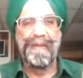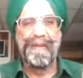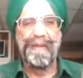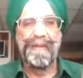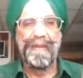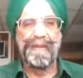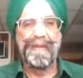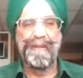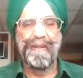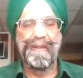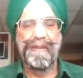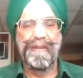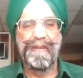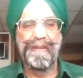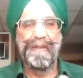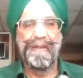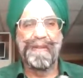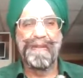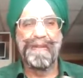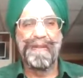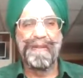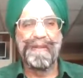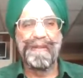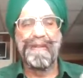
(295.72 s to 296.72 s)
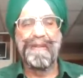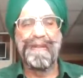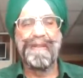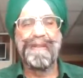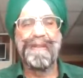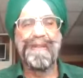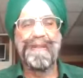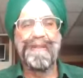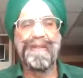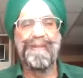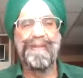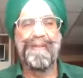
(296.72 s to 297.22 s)
under
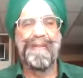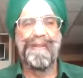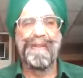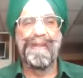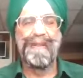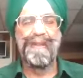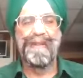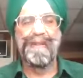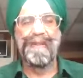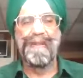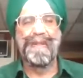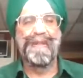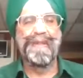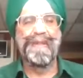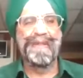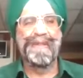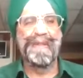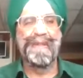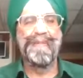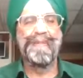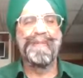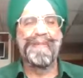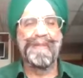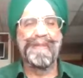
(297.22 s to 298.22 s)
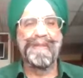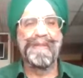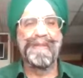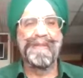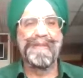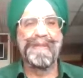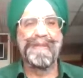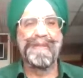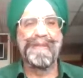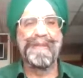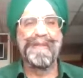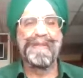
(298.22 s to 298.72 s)
31 rag chapters,
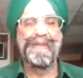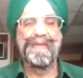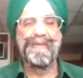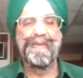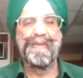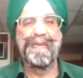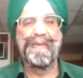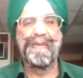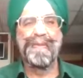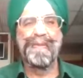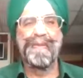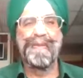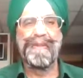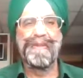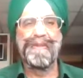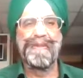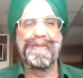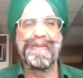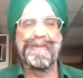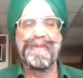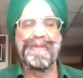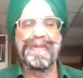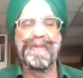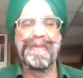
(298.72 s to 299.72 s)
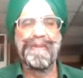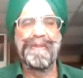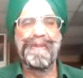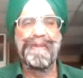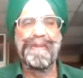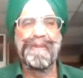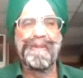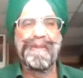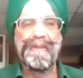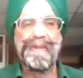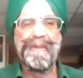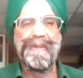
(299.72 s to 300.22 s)
and that is from pages
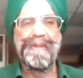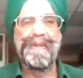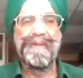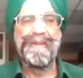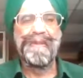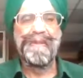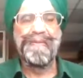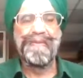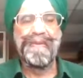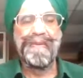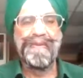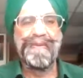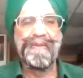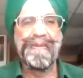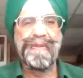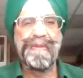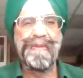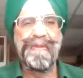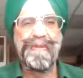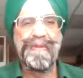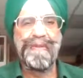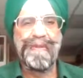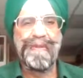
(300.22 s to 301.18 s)
1353